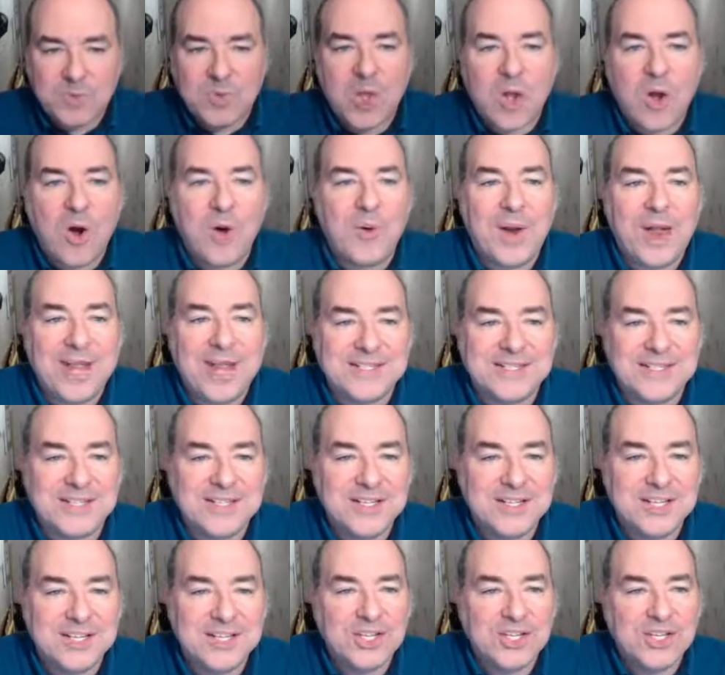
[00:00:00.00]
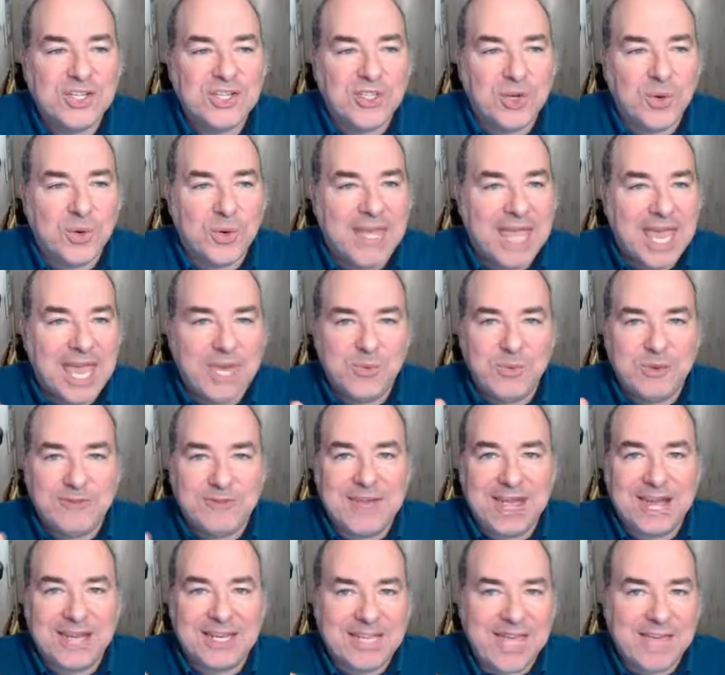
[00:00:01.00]
All right. So again, we've
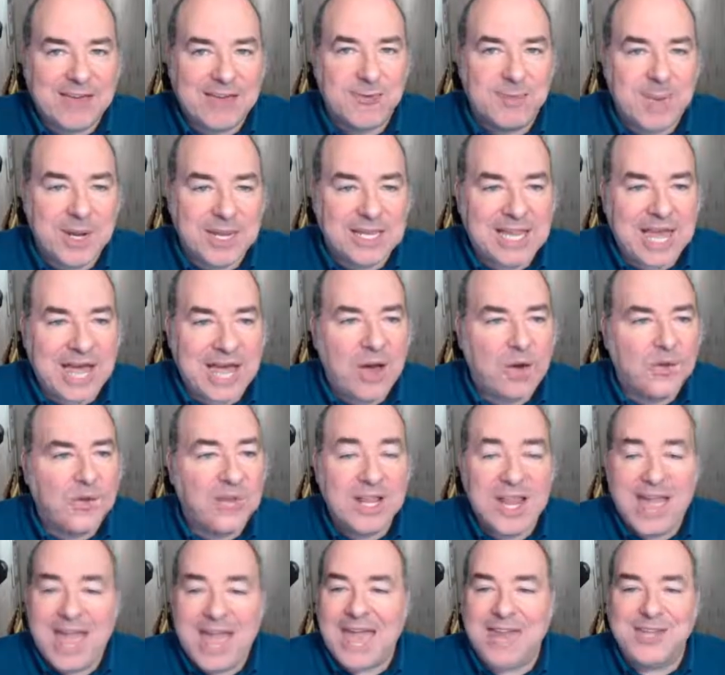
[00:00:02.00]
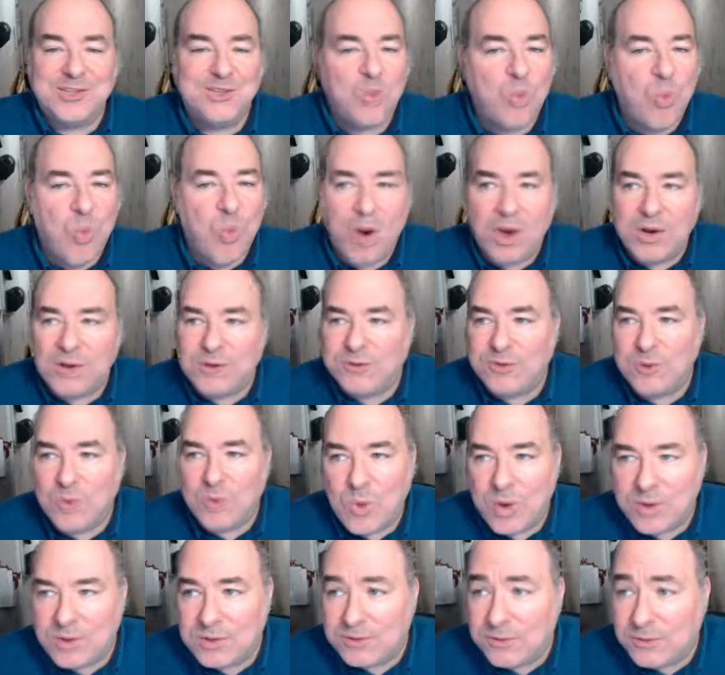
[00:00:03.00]
got Kevin MacLeod and his wonderful,
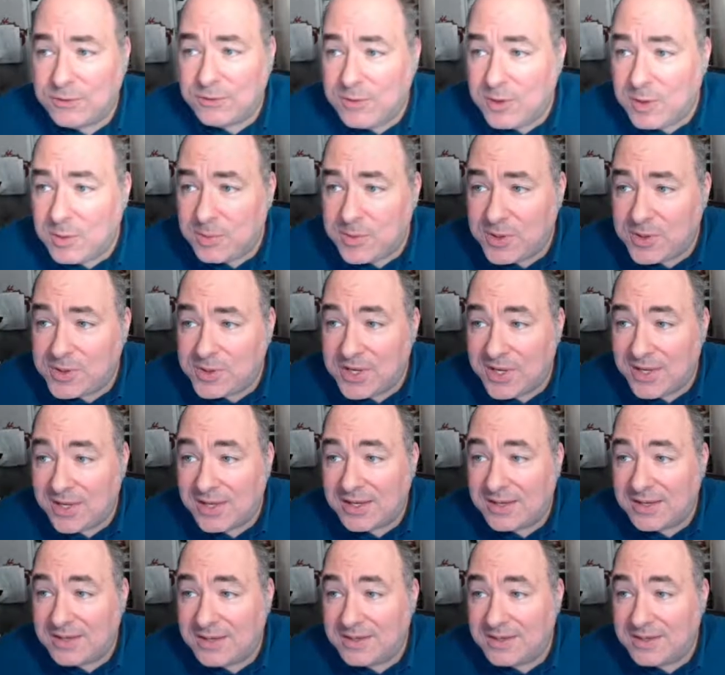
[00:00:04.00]
wonderful film music.